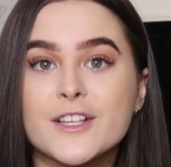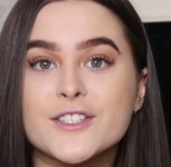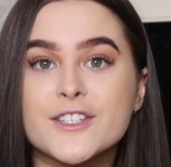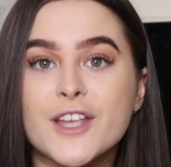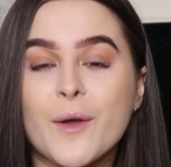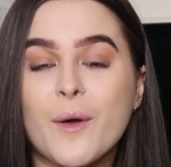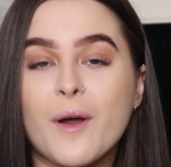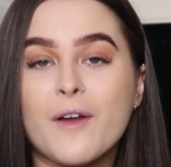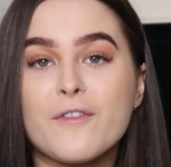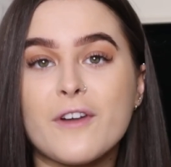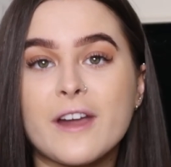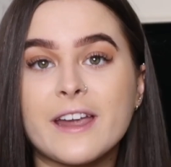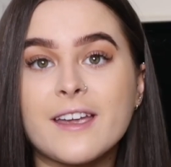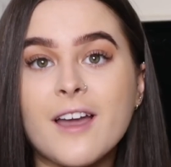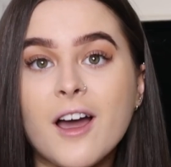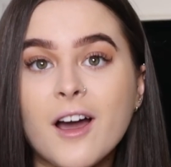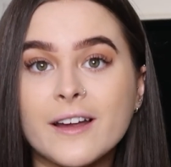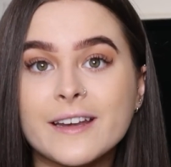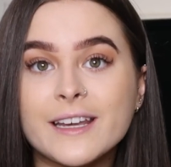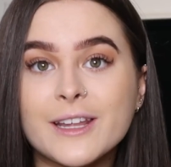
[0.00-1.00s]
So I very
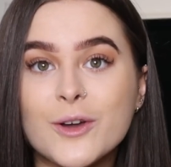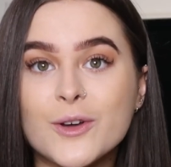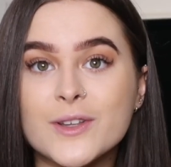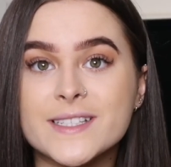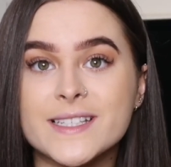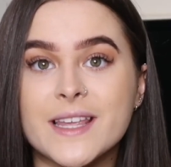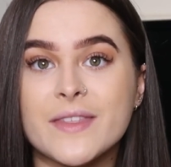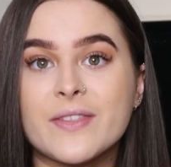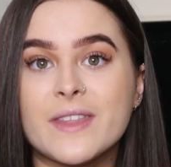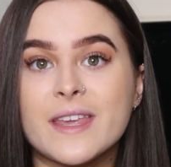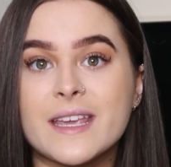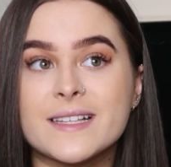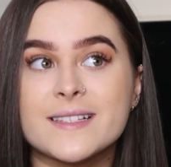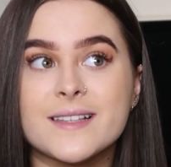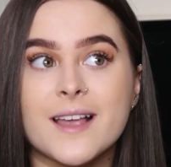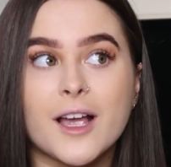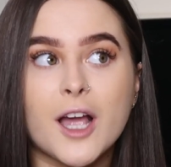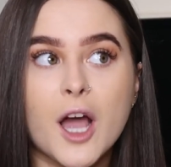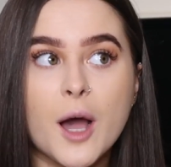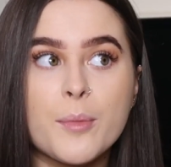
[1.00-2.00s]
kindly got sent
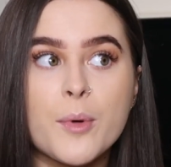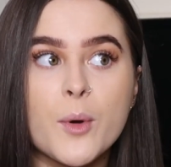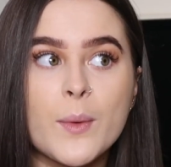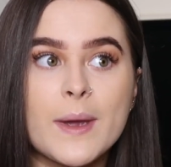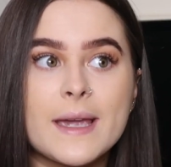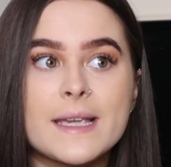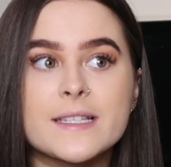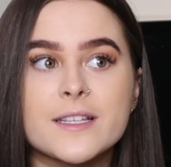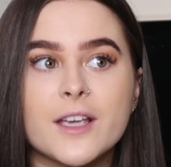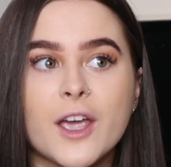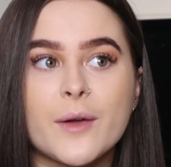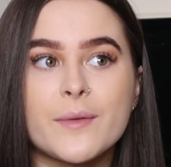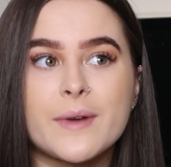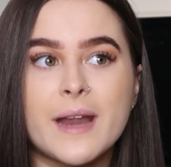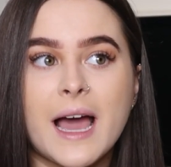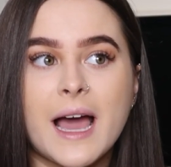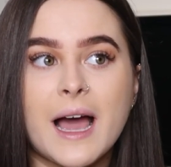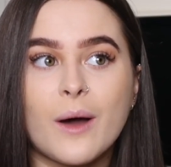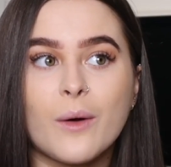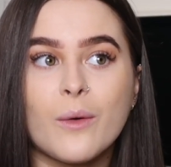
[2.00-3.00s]
this a couple weeks ago
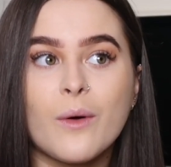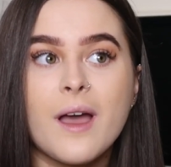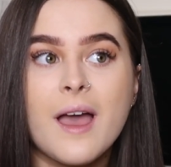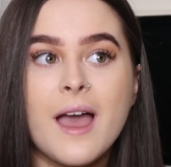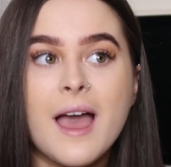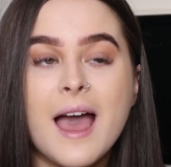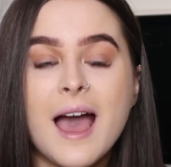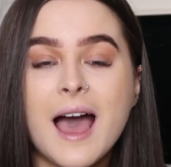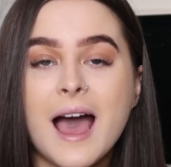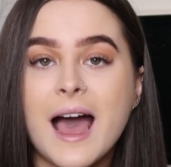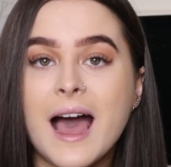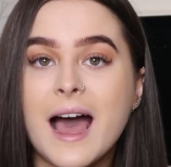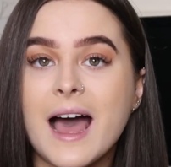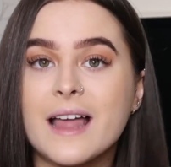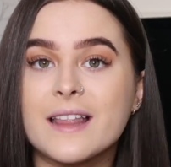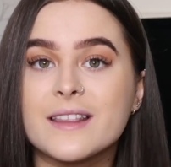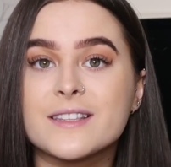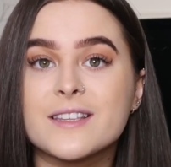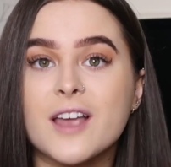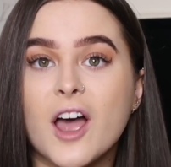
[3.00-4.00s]
now,
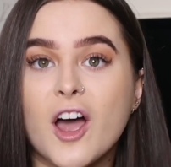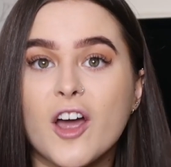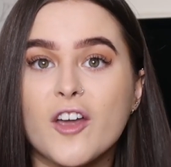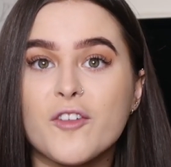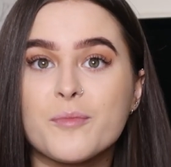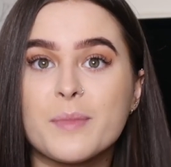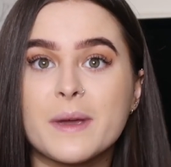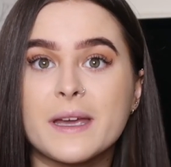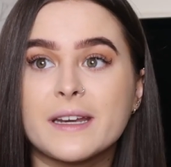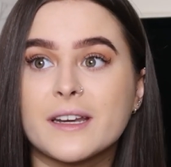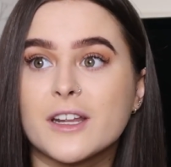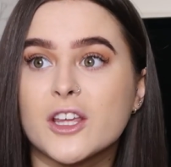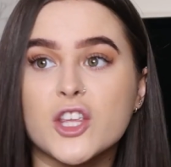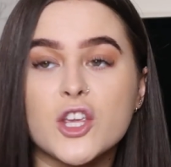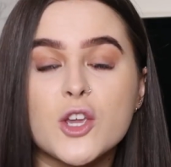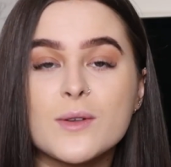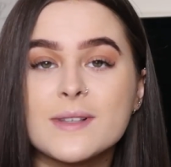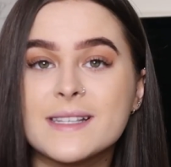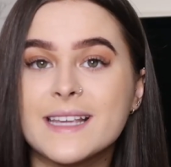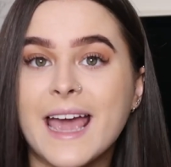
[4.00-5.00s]
and I've been
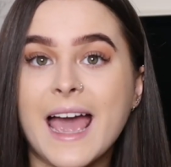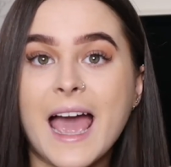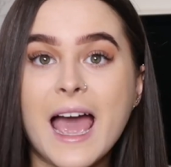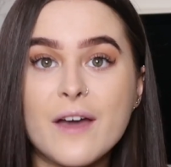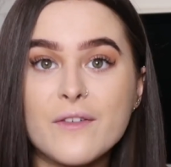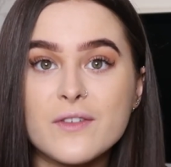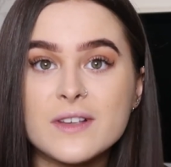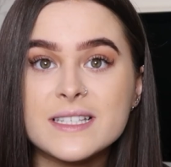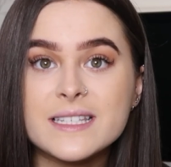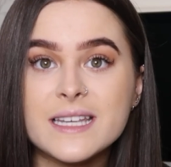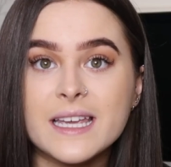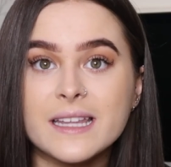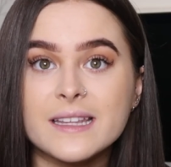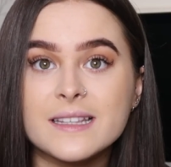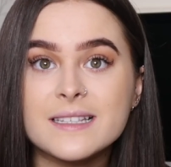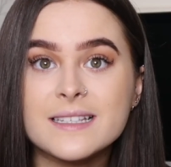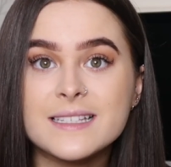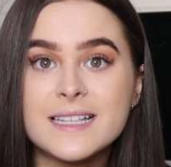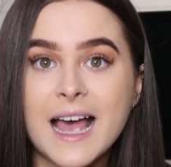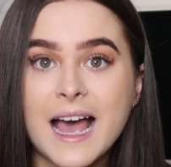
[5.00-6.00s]
using it ever
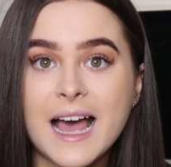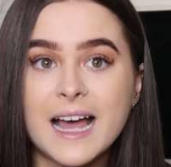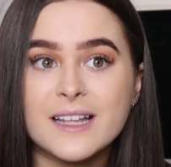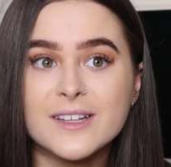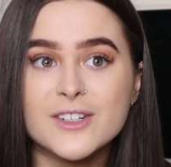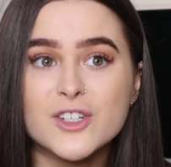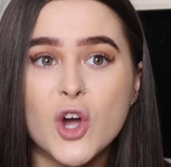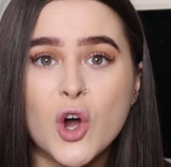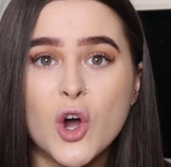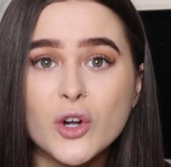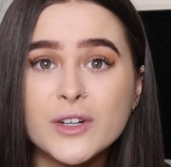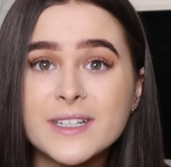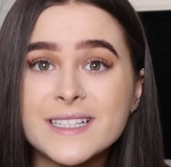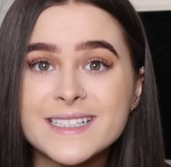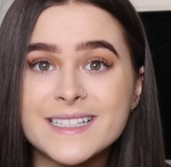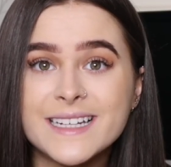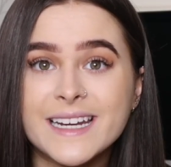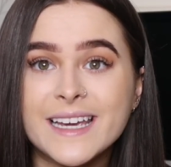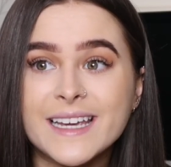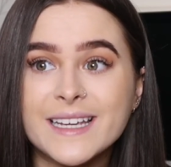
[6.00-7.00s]
since, and
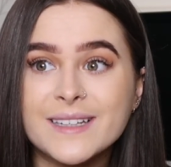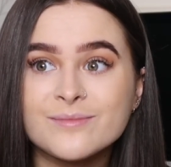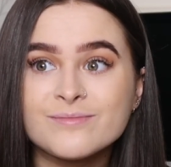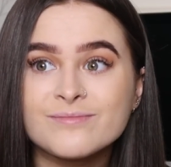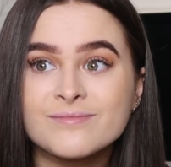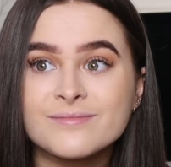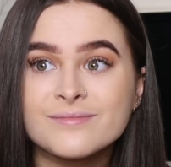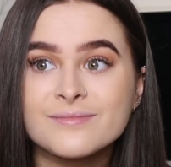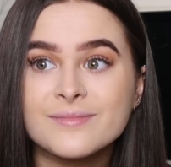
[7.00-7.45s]
honestly,